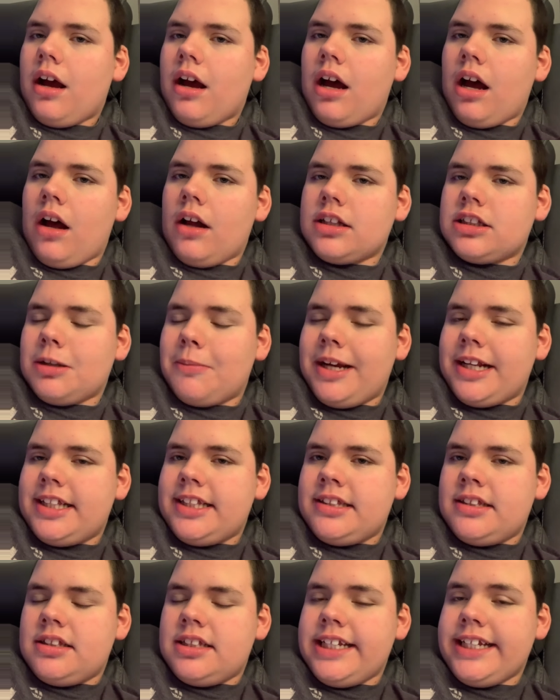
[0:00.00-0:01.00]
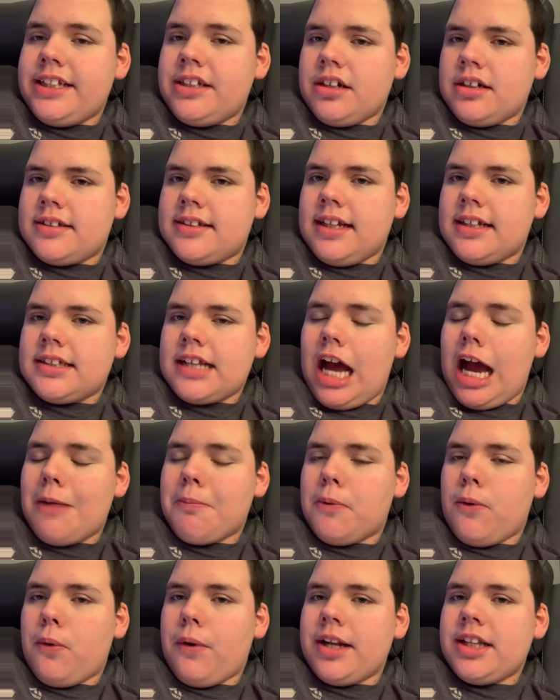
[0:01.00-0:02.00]
I'll tell my teacher says
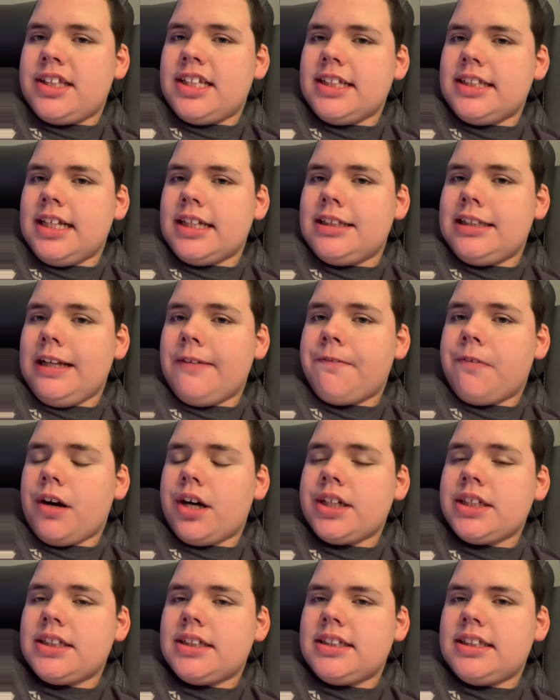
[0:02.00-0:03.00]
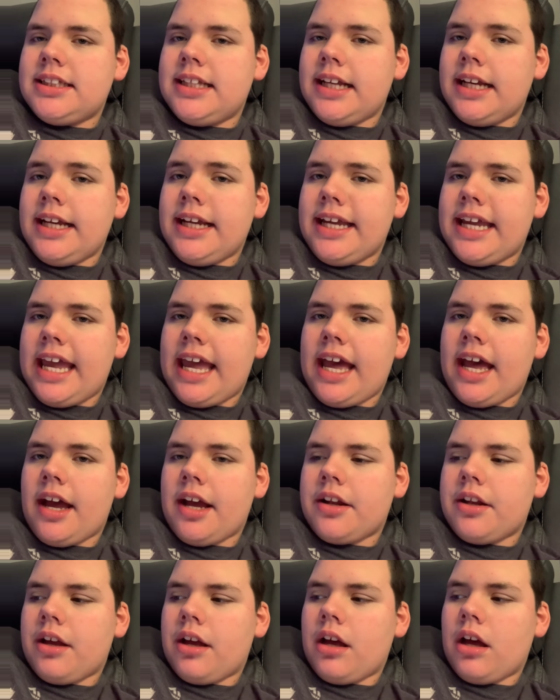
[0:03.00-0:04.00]
I'm going to Disney first, then
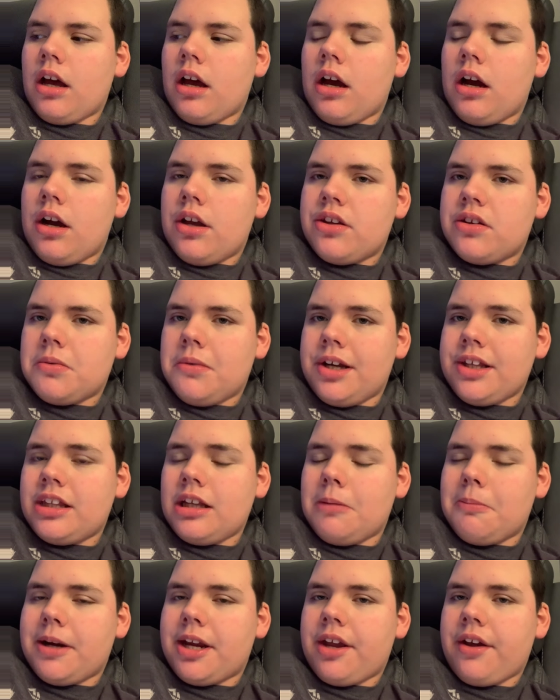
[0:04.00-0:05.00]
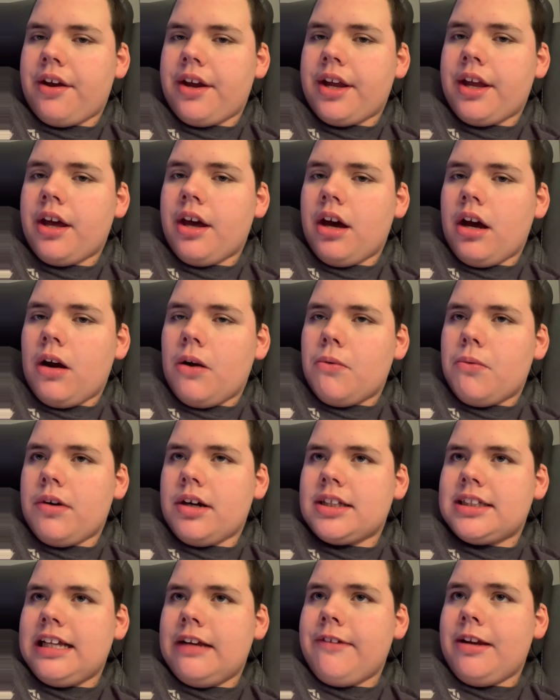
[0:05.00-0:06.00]
Canada. So what's up, County.
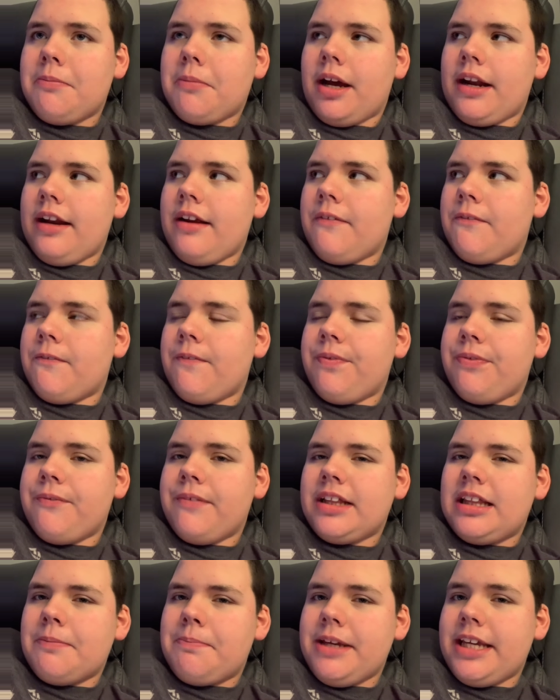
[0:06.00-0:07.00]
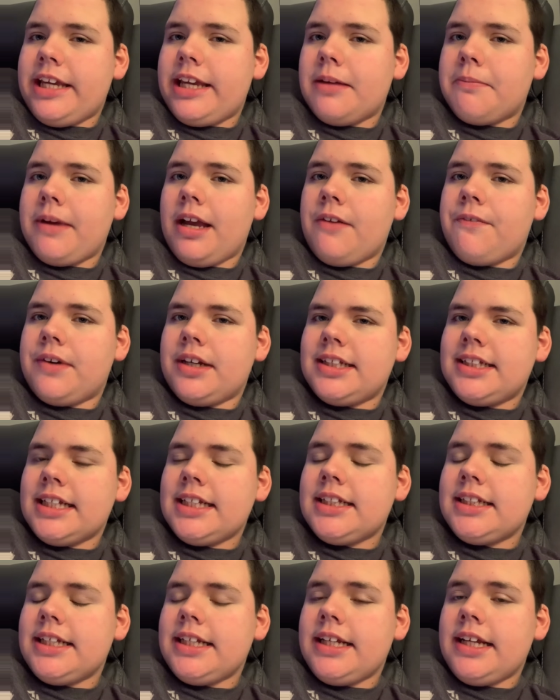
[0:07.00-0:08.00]
We're saving money with the piggy bank for
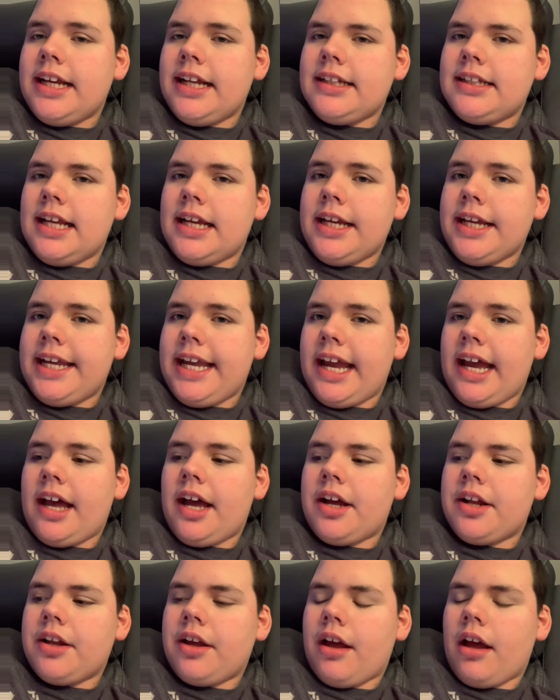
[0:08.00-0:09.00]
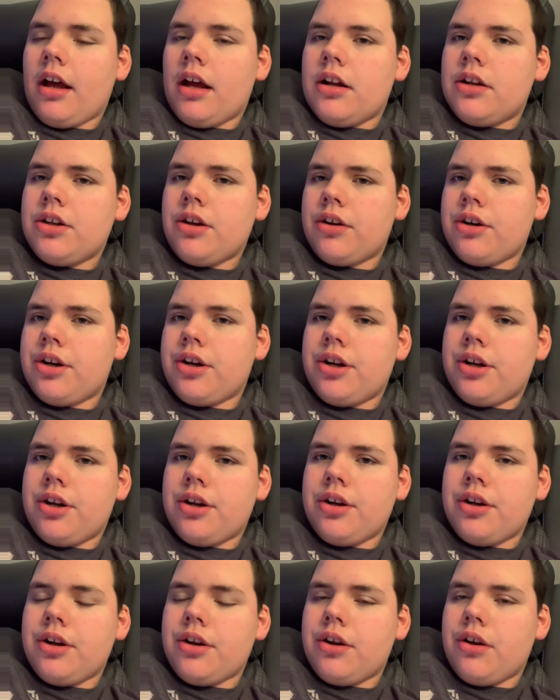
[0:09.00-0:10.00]
Disney, then Canada. No, no, no,
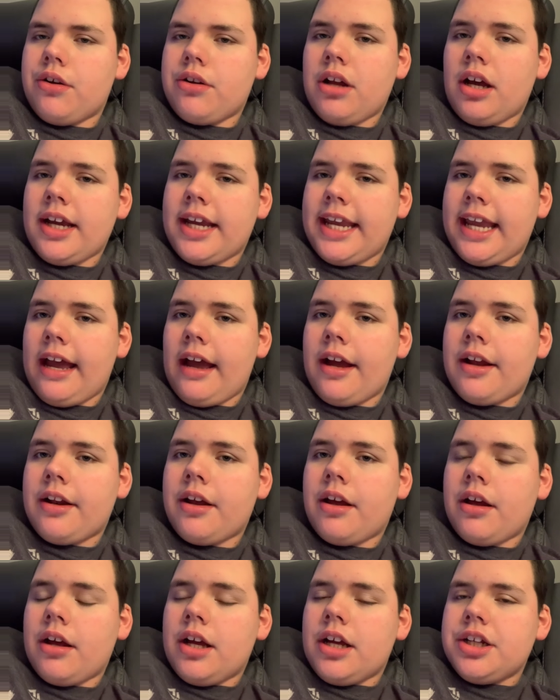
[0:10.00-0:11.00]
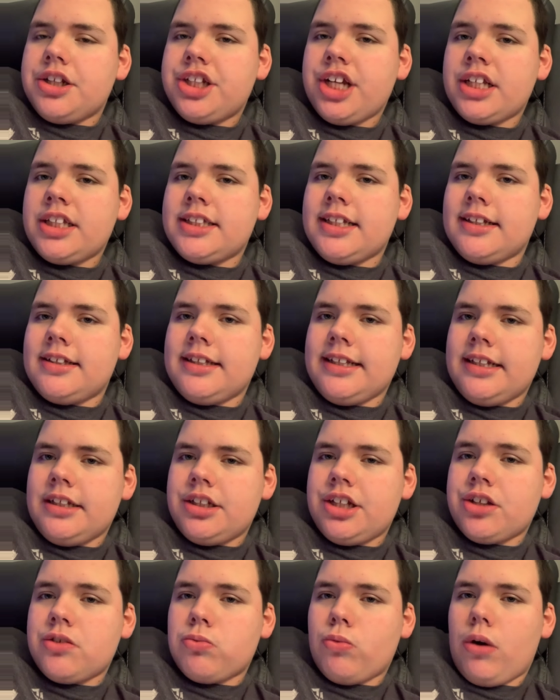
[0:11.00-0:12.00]
no, no, not Canada. Just Disney,
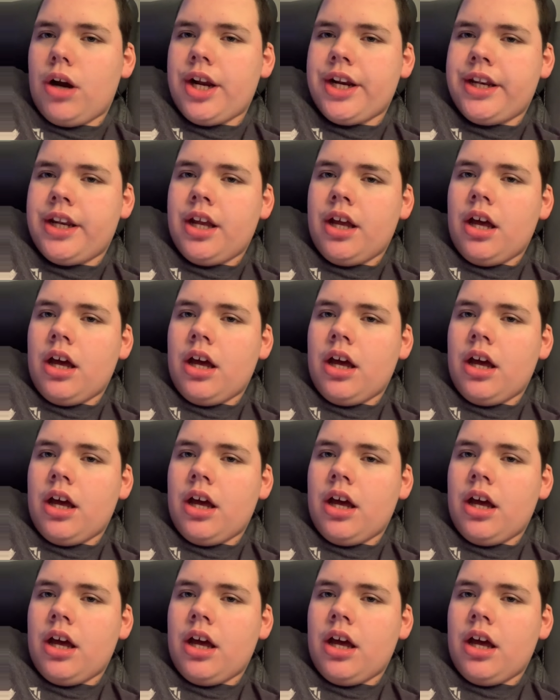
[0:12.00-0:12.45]
just one.